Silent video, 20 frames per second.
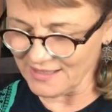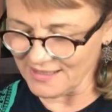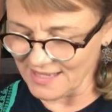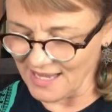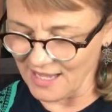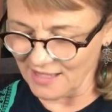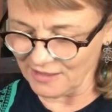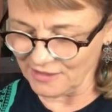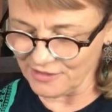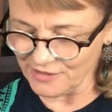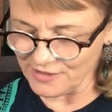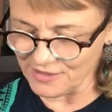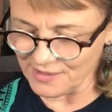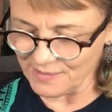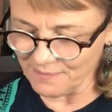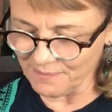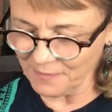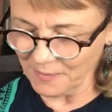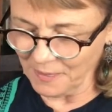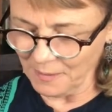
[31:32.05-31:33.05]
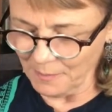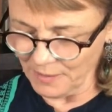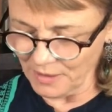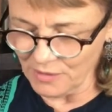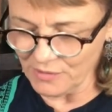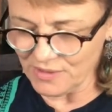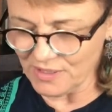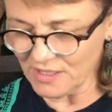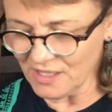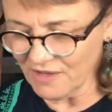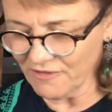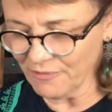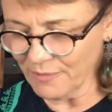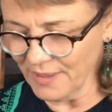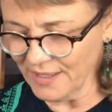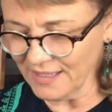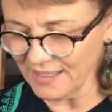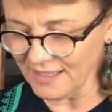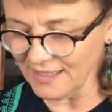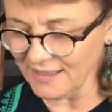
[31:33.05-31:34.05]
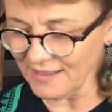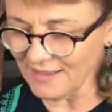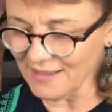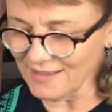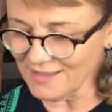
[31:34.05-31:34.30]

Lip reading: but it was enough money